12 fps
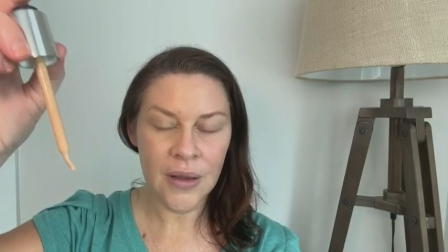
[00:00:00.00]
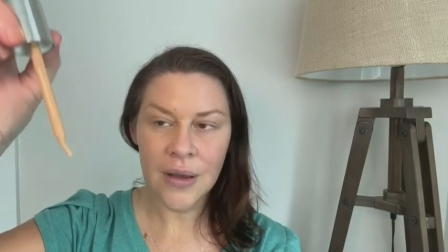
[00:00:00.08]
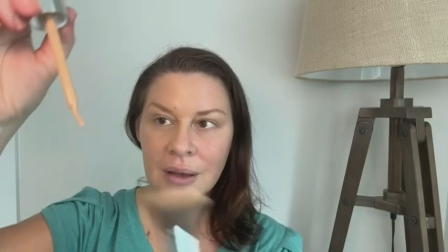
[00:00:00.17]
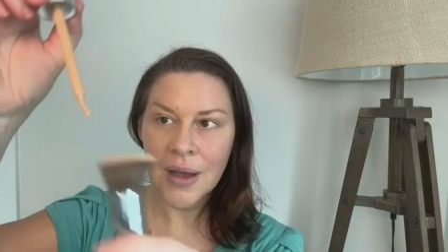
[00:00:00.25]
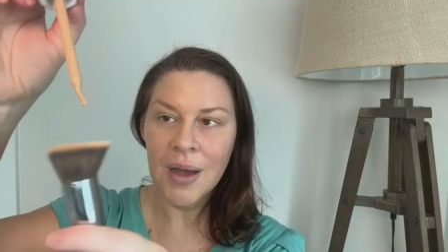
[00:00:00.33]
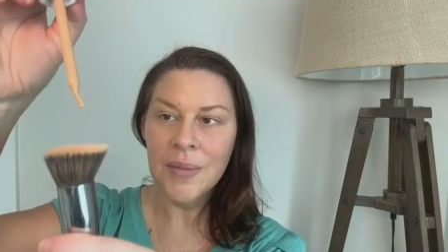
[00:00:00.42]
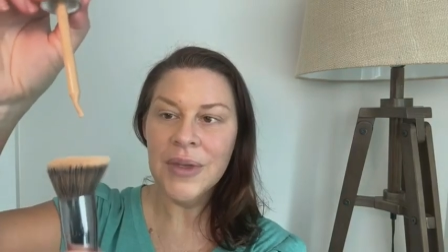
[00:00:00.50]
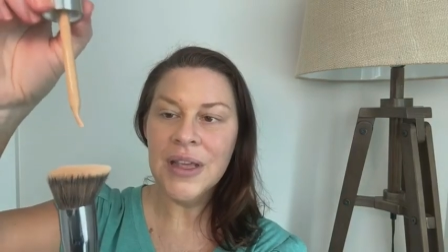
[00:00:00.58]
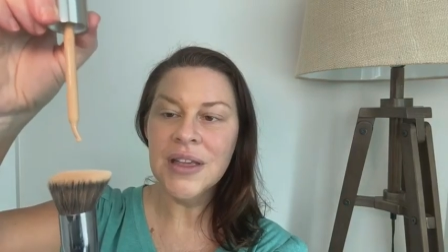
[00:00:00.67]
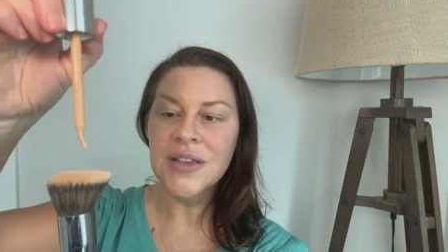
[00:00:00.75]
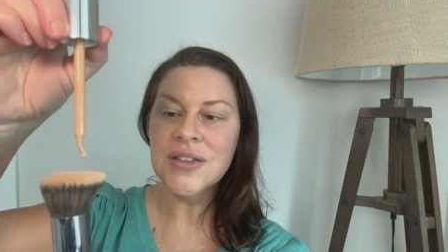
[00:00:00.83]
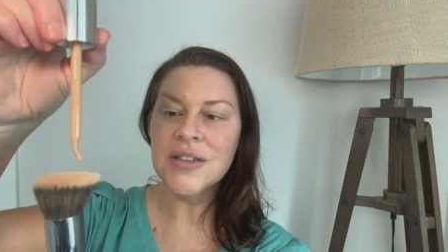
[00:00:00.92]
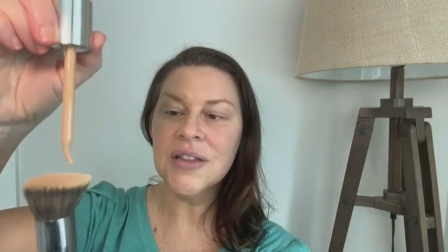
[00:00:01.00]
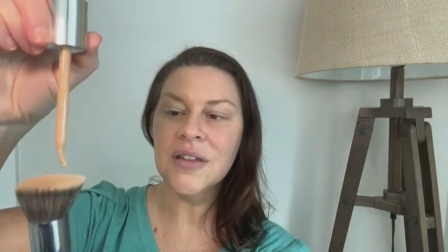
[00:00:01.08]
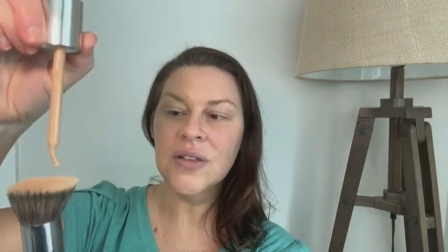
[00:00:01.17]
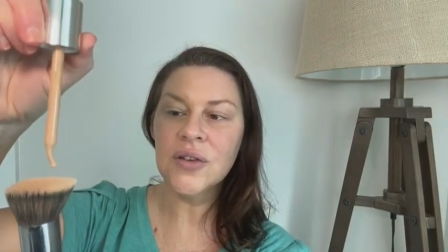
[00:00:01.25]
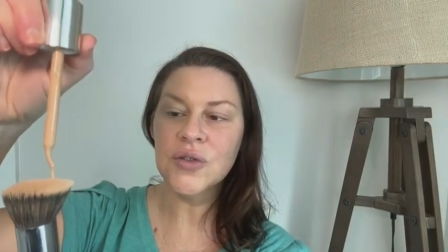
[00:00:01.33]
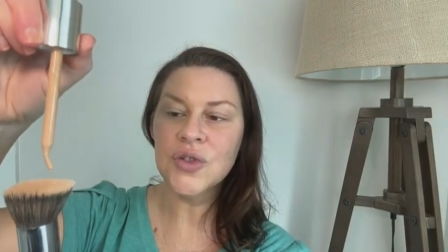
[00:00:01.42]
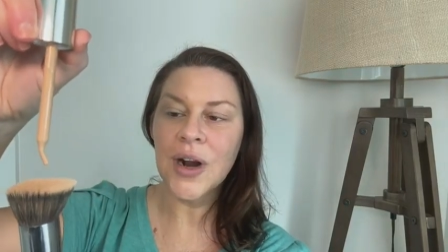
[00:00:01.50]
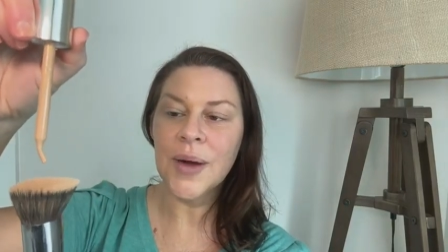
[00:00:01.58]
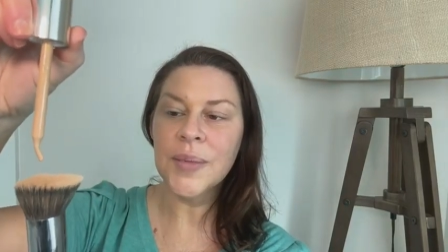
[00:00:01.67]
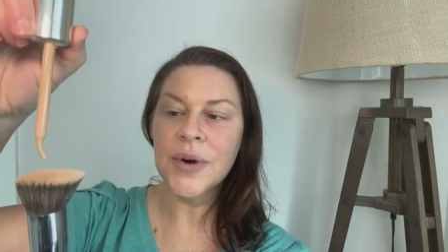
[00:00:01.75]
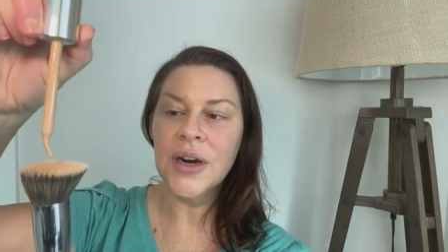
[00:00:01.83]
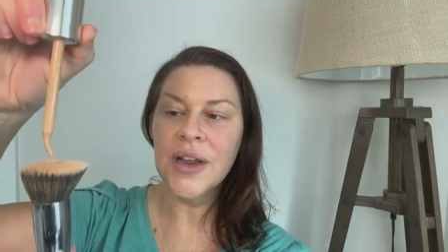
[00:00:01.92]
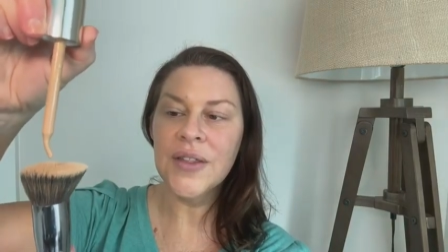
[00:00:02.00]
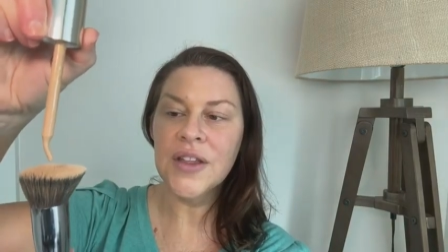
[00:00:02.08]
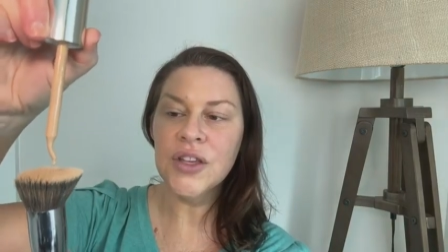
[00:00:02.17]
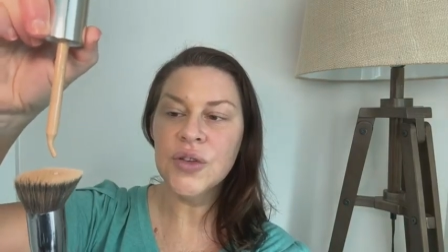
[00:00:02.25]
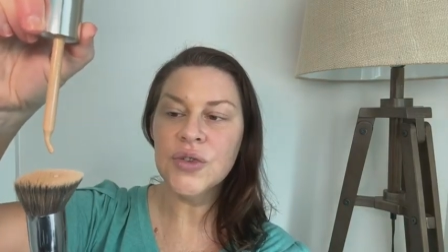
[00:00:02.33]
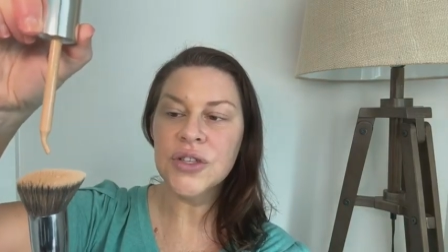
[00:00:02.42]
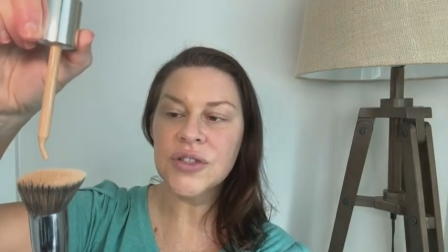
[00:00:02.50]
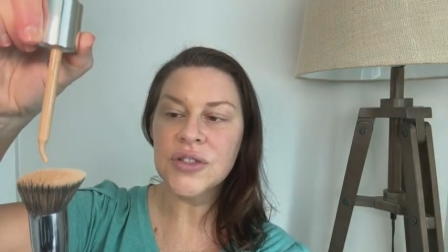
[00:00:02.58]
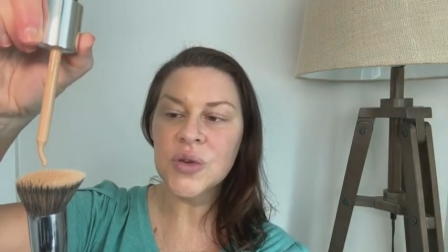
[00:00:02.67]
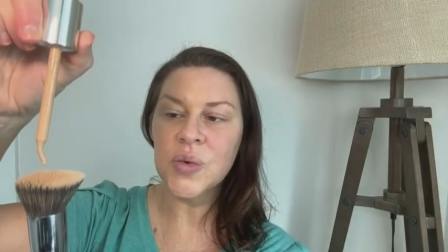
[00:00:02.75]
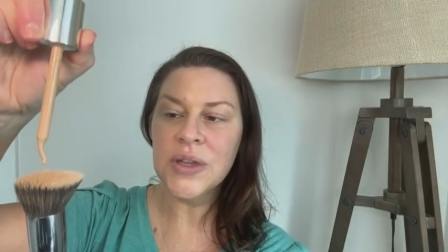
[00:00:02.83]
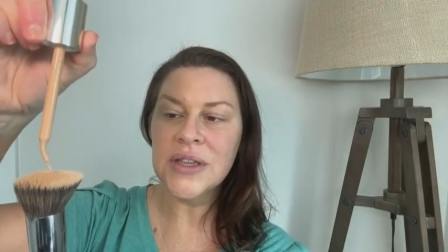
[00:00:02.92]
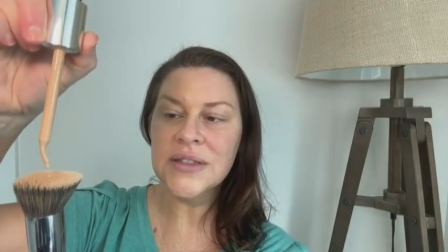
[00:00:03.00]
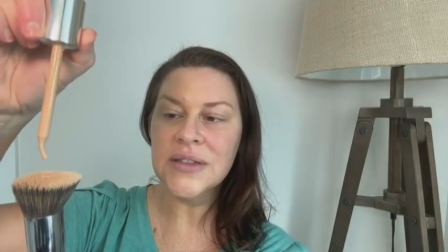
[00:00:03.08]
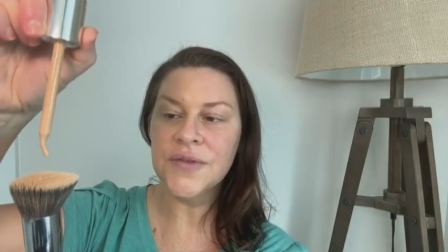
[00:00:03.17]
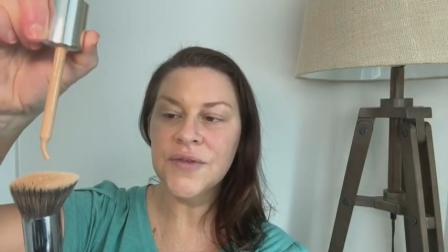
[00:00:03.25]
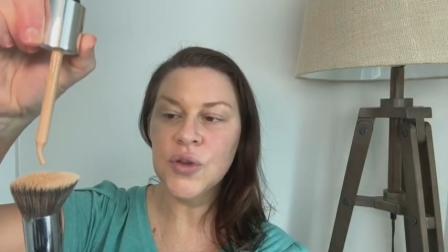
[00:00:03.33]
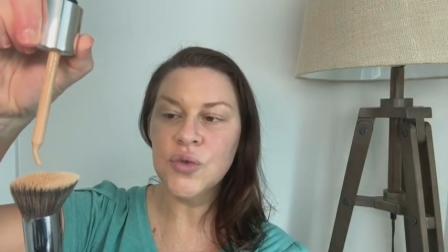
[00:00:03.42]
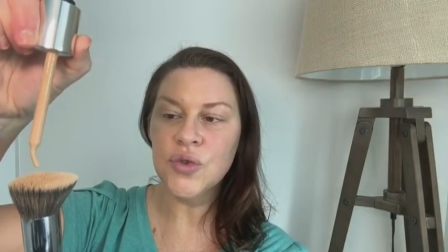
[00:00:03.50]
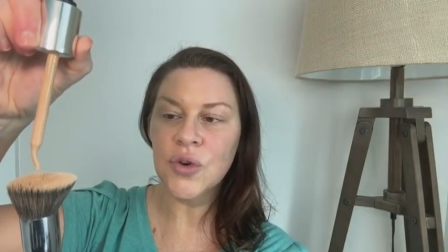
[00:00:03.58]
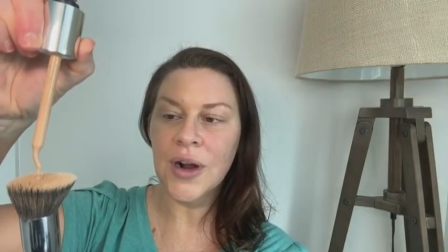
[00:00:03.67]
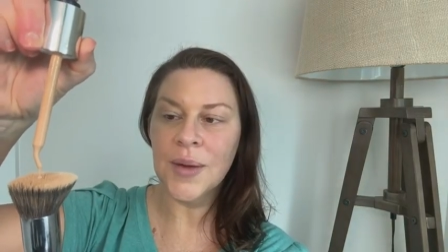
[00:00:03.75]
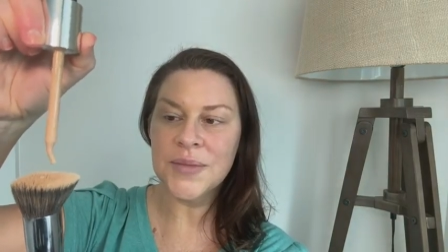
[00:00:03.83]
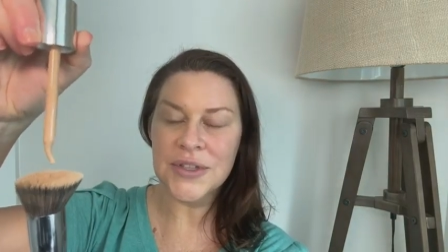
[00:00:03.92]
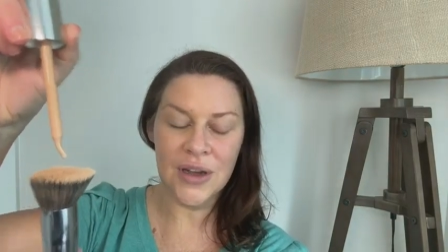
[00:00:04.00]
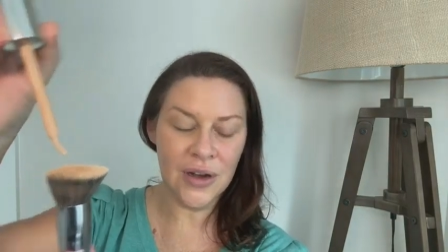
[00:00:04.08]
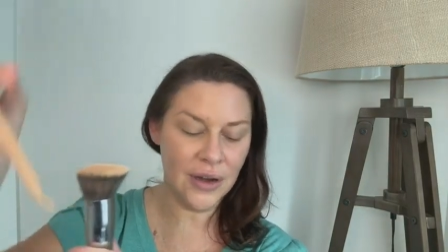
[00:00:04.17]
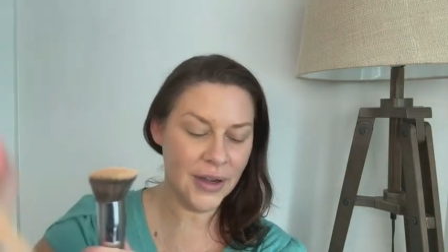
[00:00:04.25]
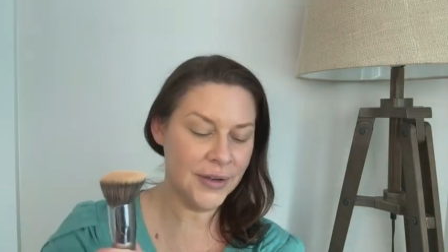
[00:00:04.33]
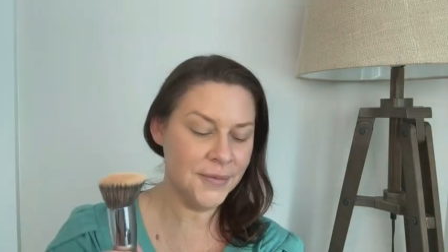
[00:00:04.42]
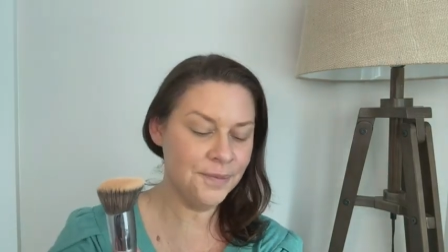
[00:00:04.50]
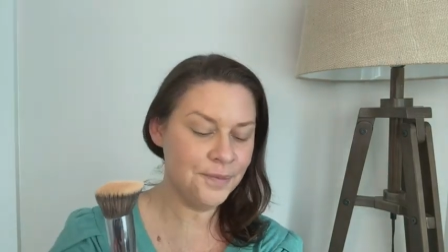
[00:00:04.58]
come into the little dropper and then you just squeeze a few drops on